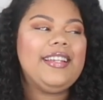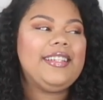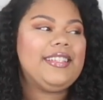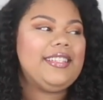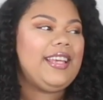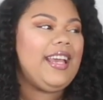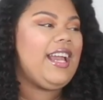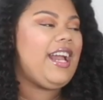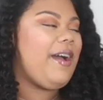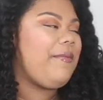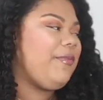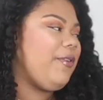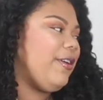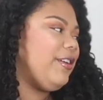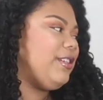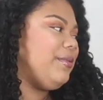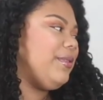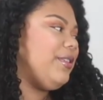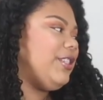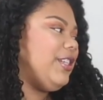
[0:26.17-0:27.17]
Today I'm
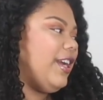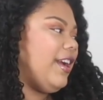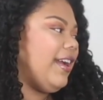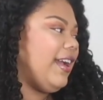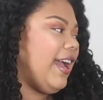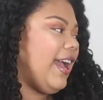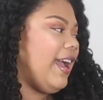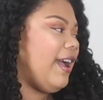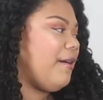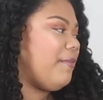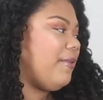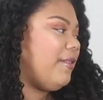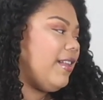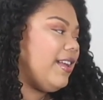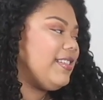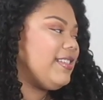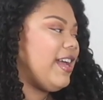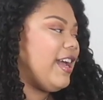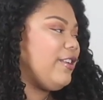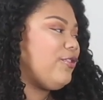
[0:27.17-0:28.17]
going to be sharing a
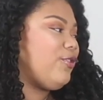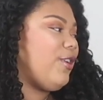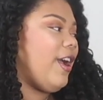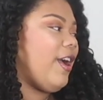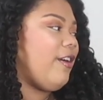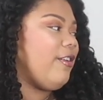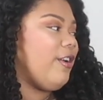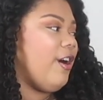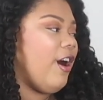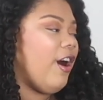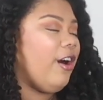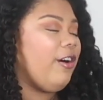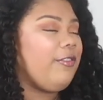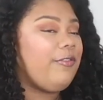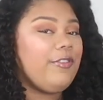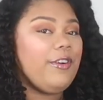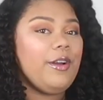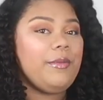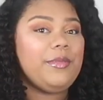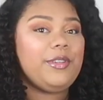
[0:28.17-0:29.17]
plus size try on haul
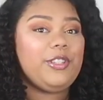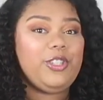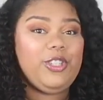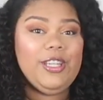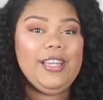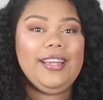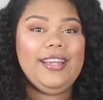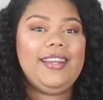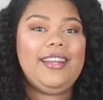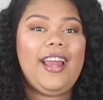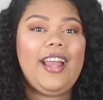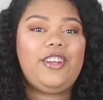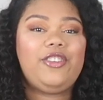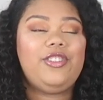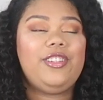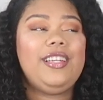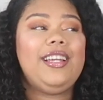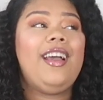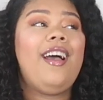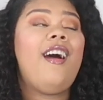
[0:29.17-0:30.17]
from Shein.
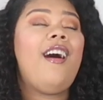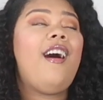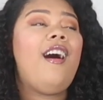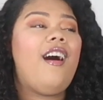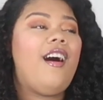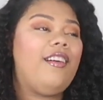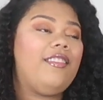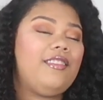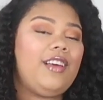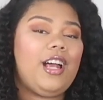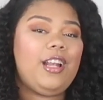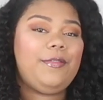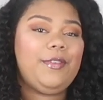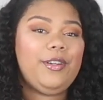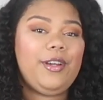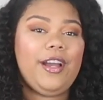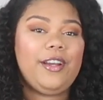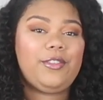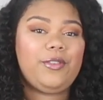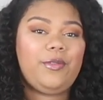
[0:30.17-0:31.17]
Actually, a lot of
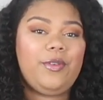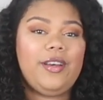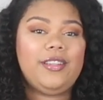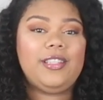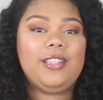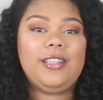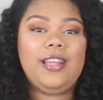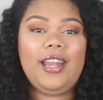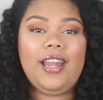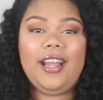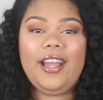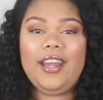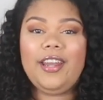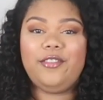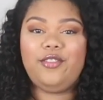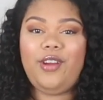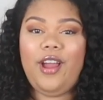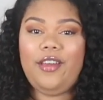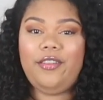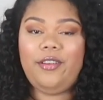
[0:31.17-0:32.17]
you guys requested that I kind
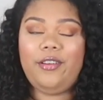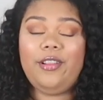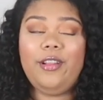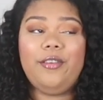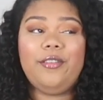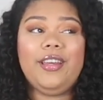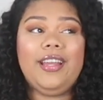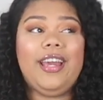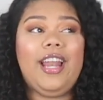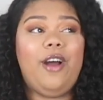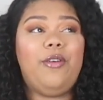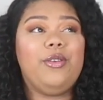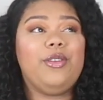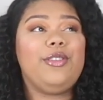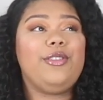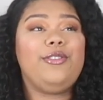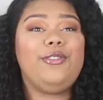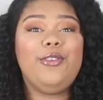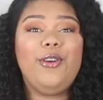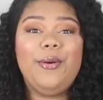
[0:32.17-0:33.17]
of try their clothing, and I
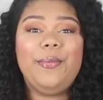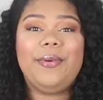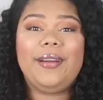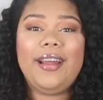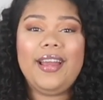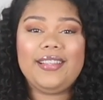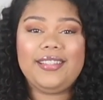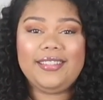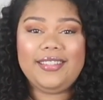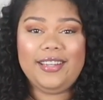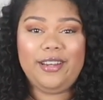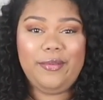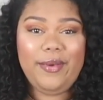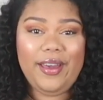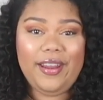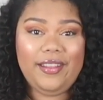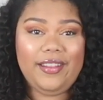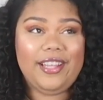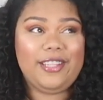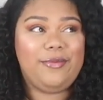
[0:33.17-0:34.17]
was super hesitant
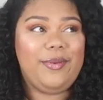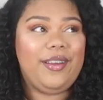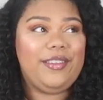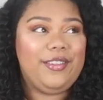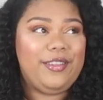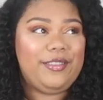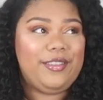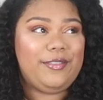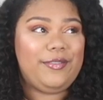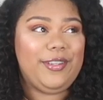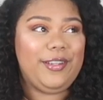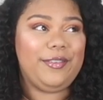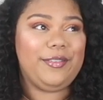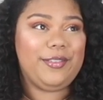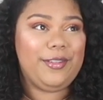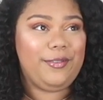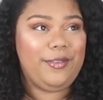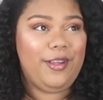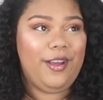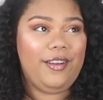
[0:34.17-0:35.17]
about it. That's why it took this video
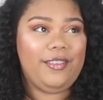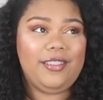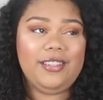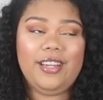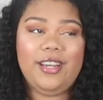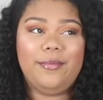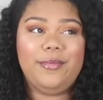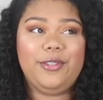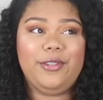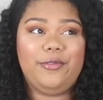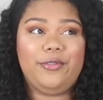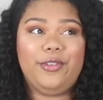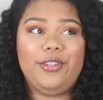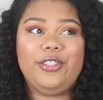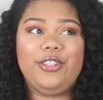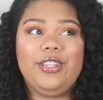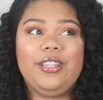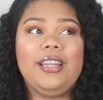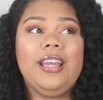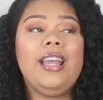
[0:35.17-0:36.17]
so long to come to
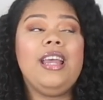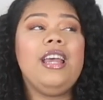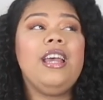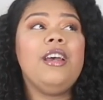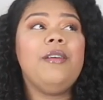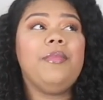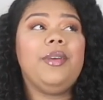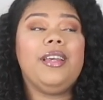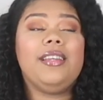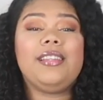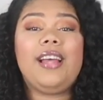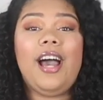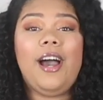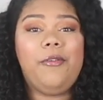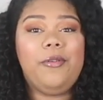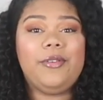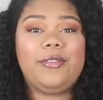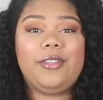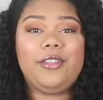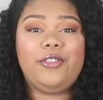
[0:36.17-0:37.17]
fruition, because
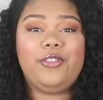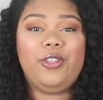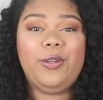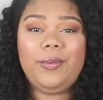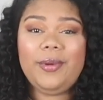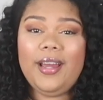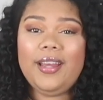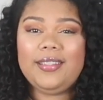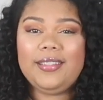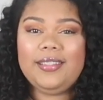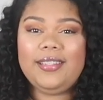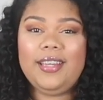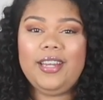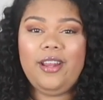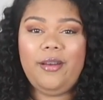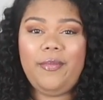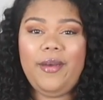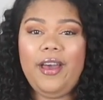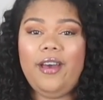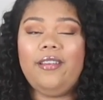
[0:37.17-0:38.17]
I was super
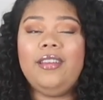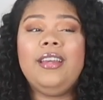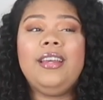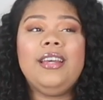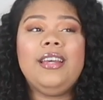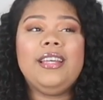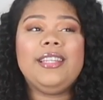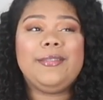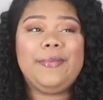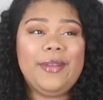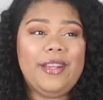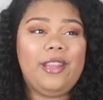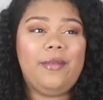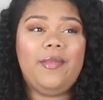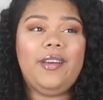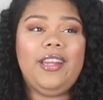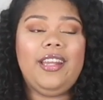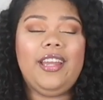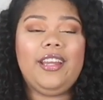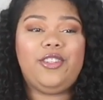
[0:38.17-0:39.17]
hesitant about spending the
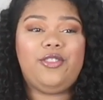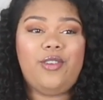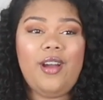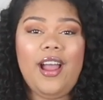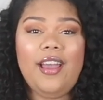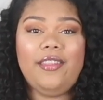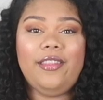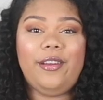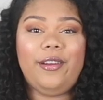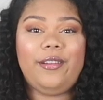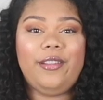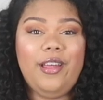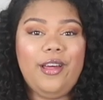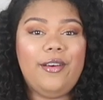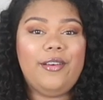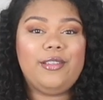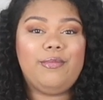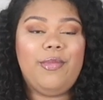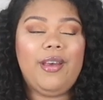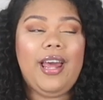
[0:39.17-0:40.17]
money and trying their
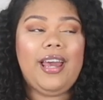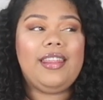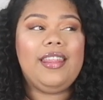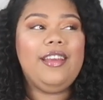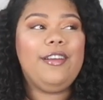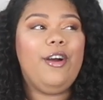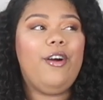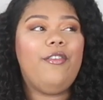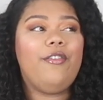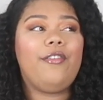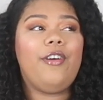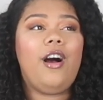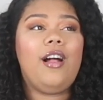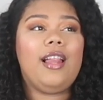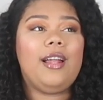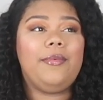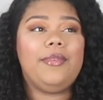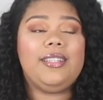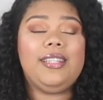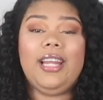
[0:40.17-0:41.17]
clothes. But I think overall
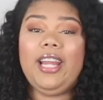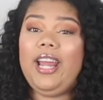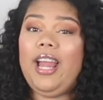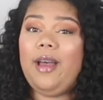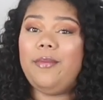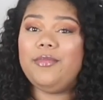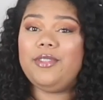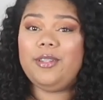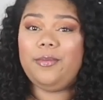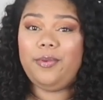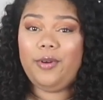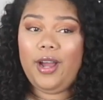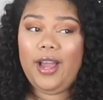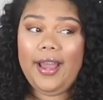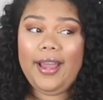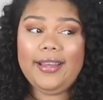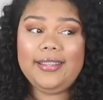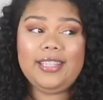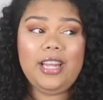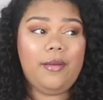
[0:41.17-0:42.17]
I would say I'm
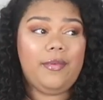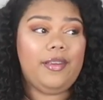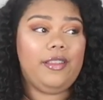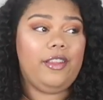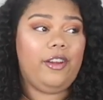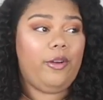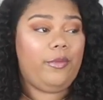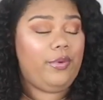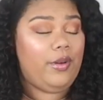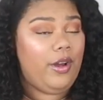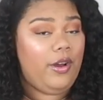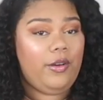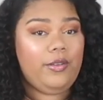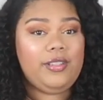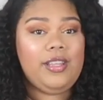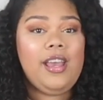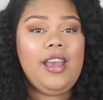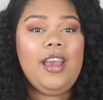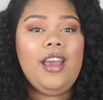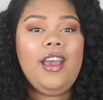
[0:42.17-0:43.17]
surprised. I mean, there are
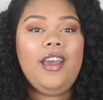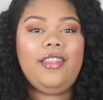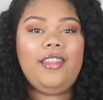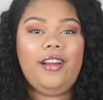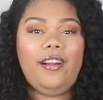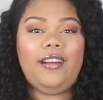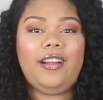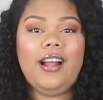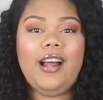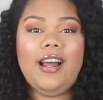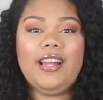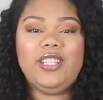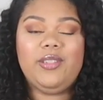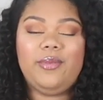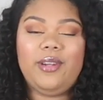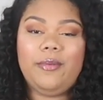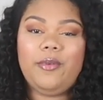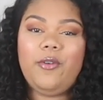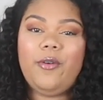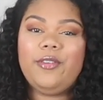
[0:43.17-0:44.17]
pros, there are cons,
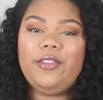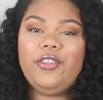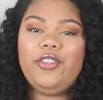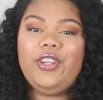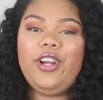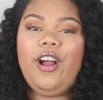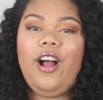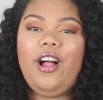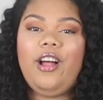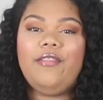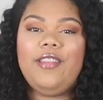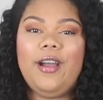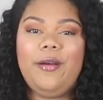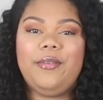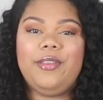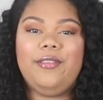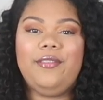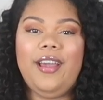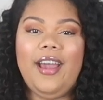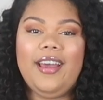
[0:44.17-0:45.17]
but I'm going to share all of that
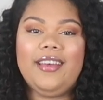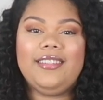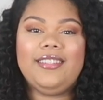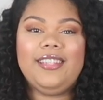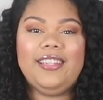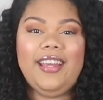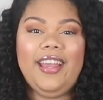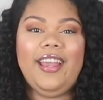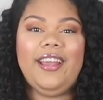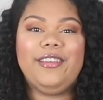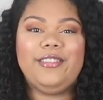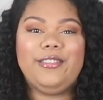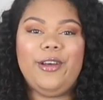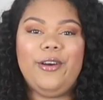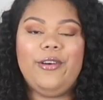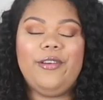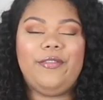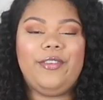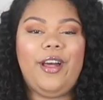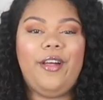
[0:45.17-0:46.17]
with you guys today.
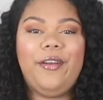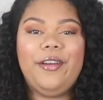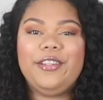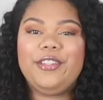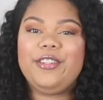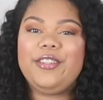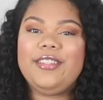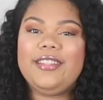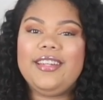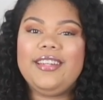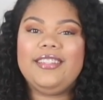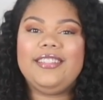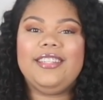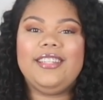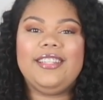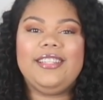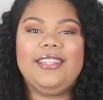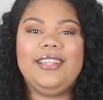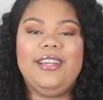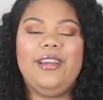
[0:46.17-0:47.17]
So if y'all are interested
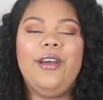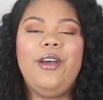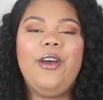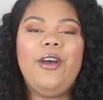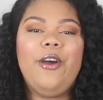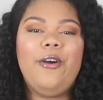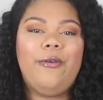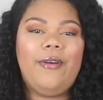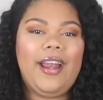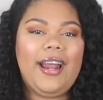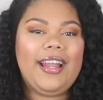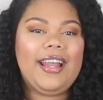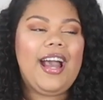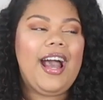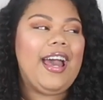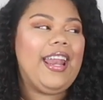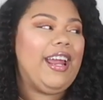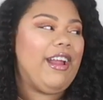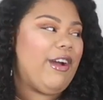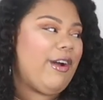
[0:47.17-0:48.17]
to see what I
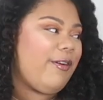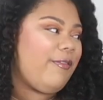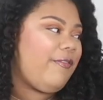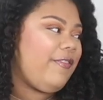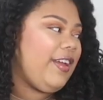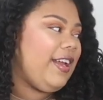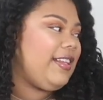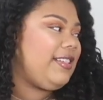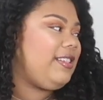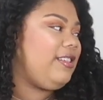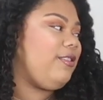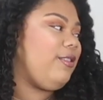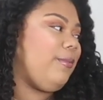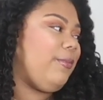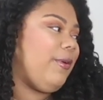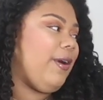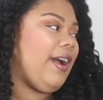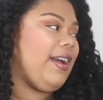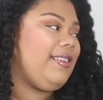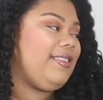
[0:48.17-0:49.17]
got, how it fits, the
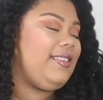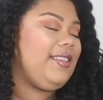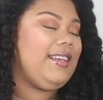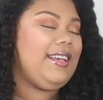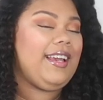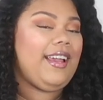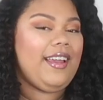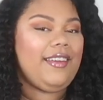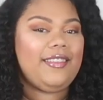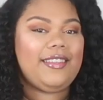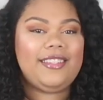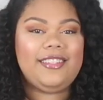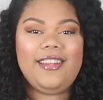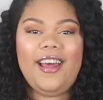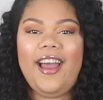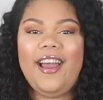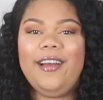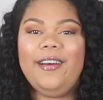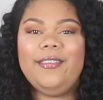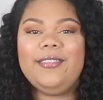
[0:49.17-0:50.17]
pricing, and the
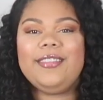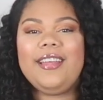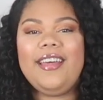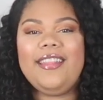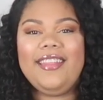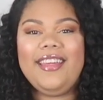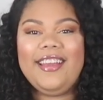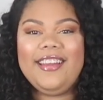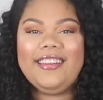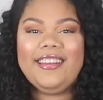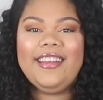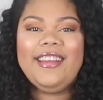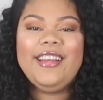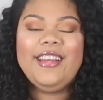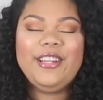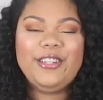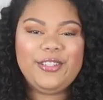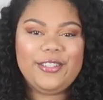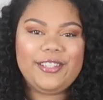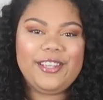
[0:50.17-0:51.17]
styles, then
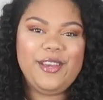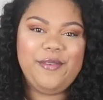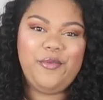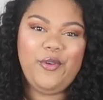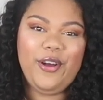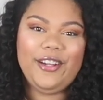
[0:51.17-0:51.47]
just keep